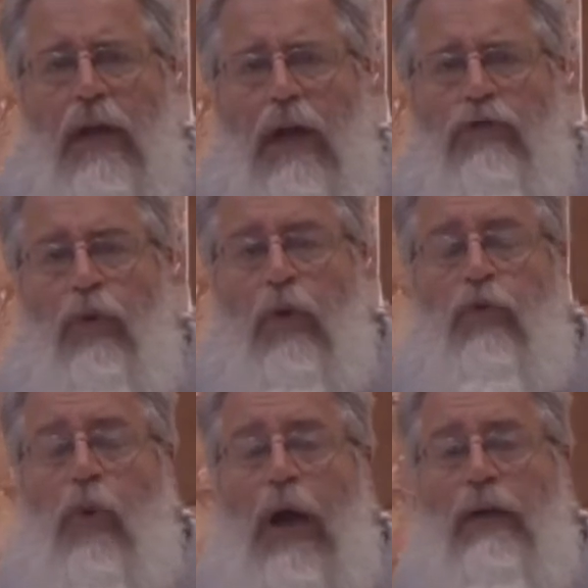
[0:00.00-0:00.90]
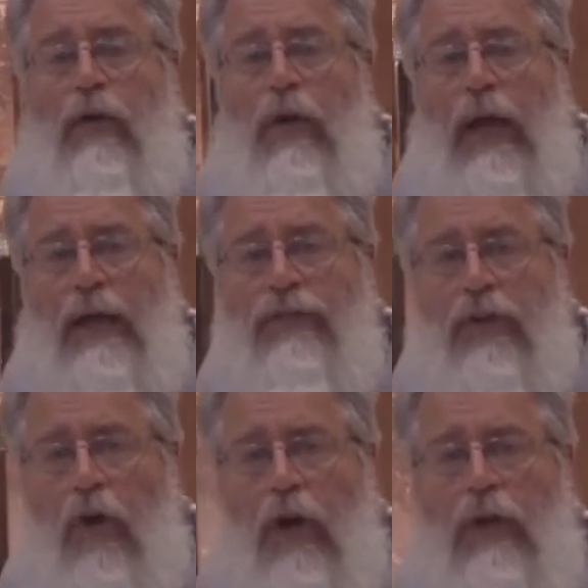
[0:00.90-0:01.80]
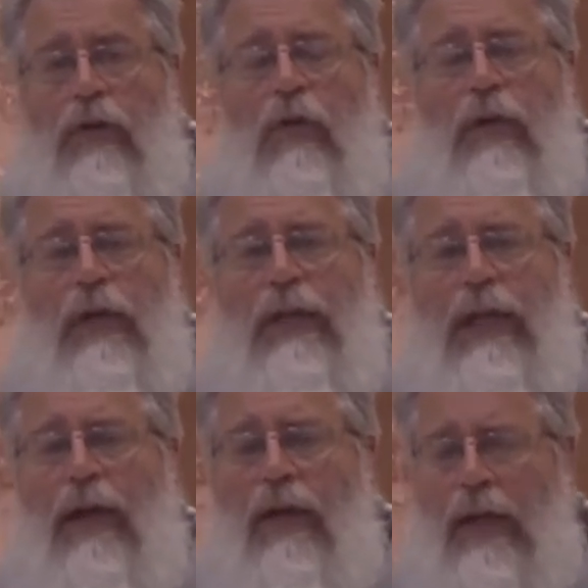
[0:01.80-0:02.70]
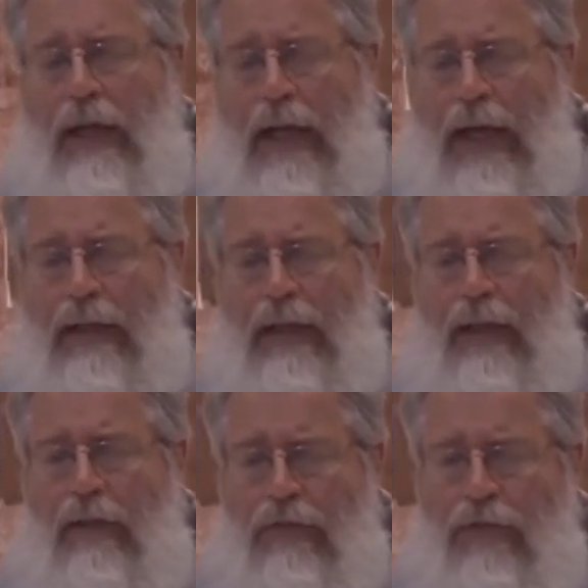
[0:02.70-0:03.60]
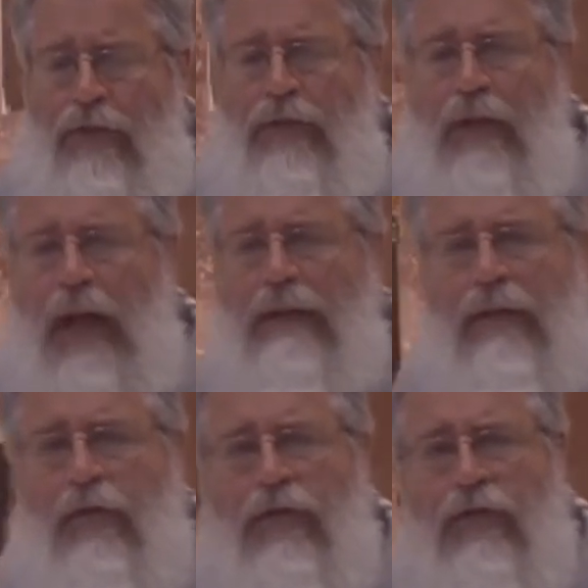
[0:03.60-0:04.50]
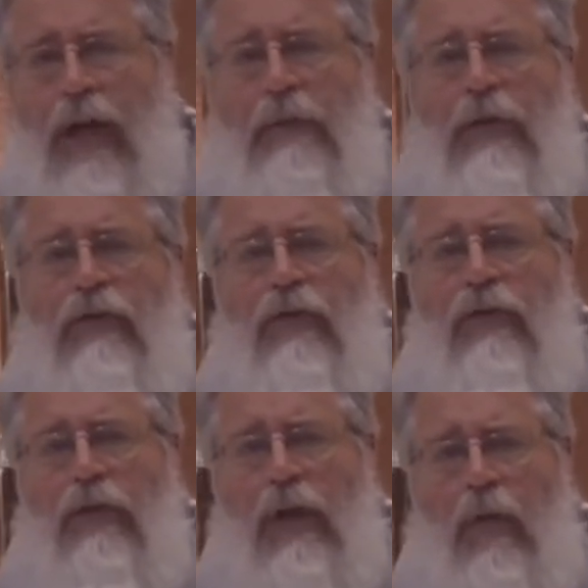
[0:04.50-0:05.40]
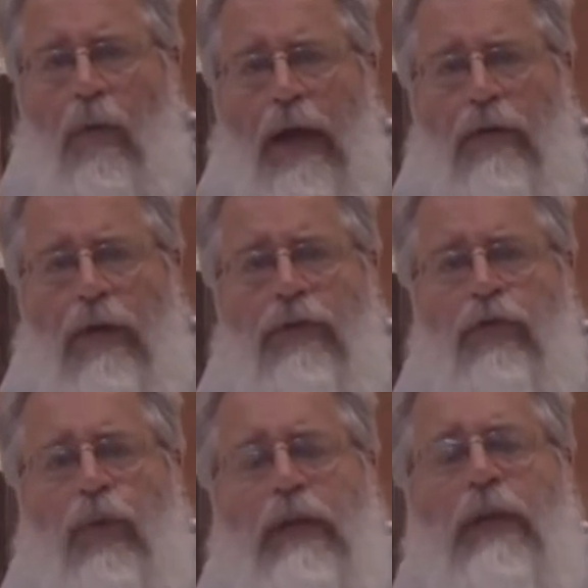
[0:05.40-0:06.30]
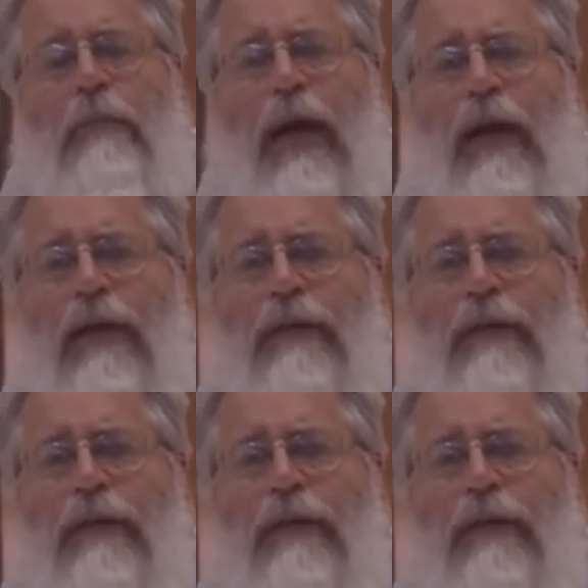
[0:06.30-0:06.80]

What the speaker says: George Weigel has an article in there, and this is not the first time that Weigel has written about it.